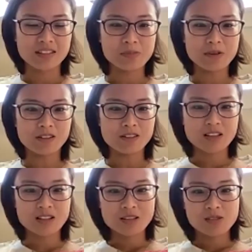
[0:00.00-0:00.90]
Paul.
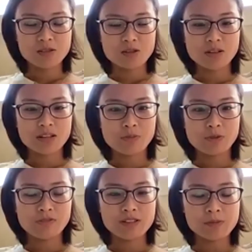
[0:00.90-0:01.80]
So in our
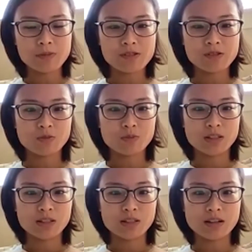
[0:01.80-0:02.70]
previous episode,
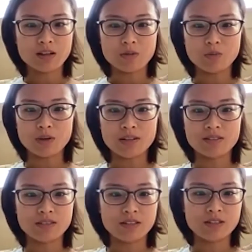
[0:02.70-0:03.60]
we
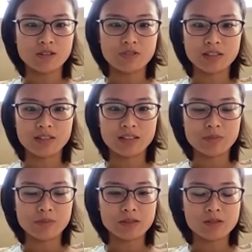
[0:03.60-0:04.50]
went really
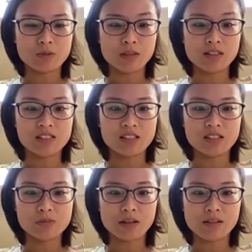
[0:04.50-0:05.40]
deep into what the
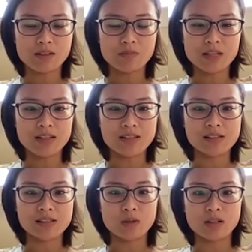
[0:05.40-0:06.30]
genius pendulum is
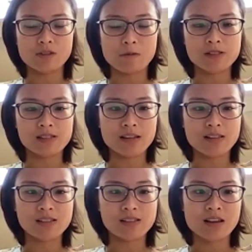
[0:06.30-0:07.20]
and what it
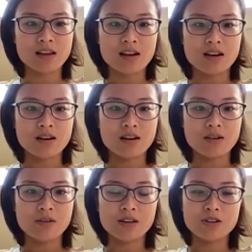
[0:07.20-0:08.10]
represents.
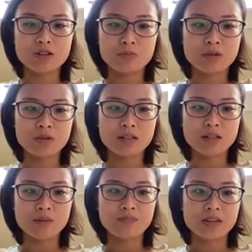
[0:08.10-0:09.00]
In your
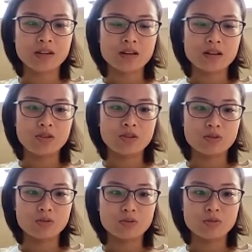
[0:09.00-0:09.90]
community,
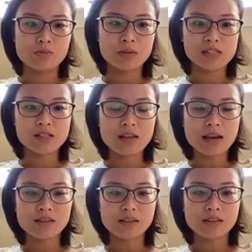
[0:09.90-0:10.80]
you mentioned
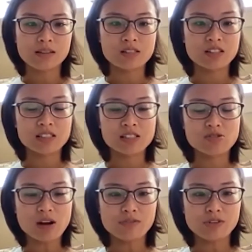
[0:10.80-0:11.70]
that the genius
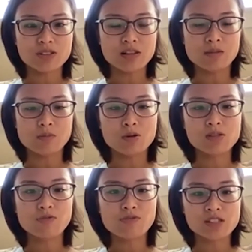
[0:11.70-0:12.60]
drivers are the most
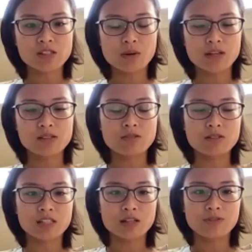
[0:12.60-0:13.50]
efficient way to
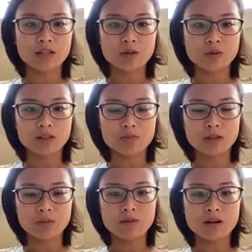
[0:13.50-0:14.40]
achieve
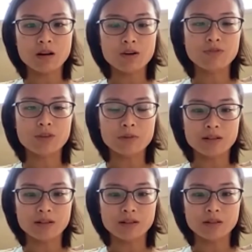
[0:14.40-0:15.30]
equilibrium of the
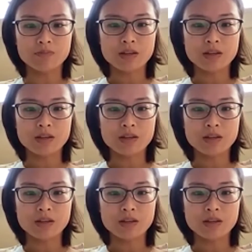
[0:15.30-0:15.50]
pendulum